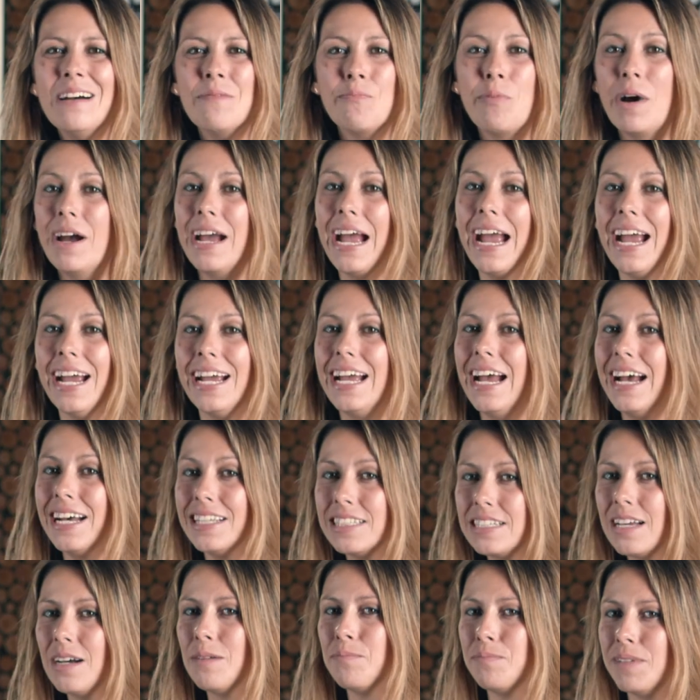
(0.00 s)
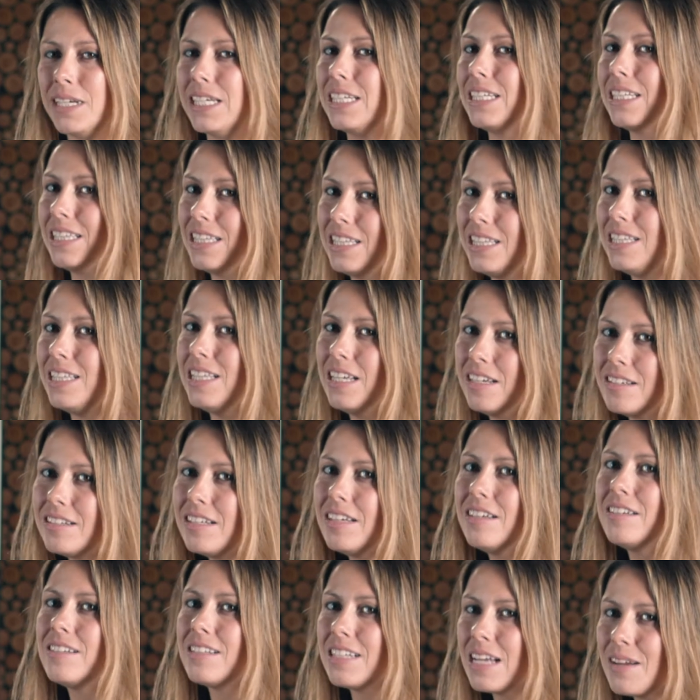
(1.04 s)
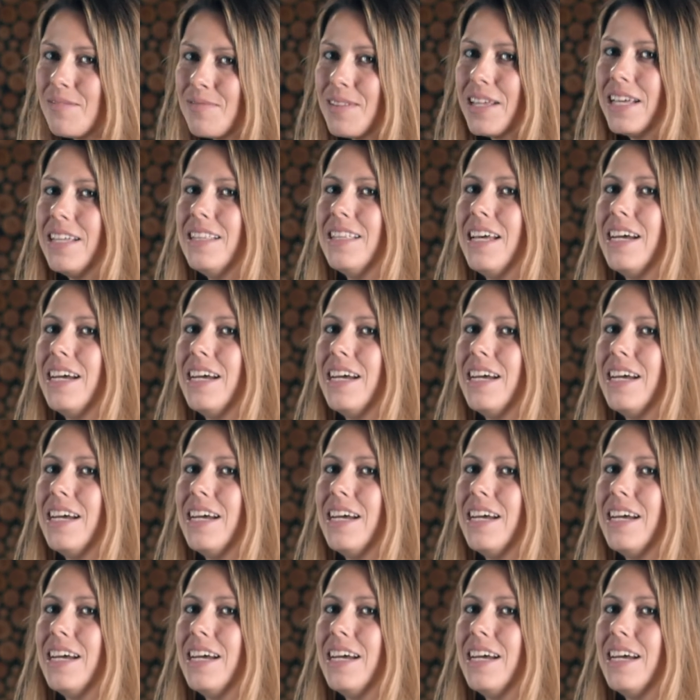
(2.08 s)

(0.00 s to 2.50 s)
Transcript: But hey, heads up, like this is something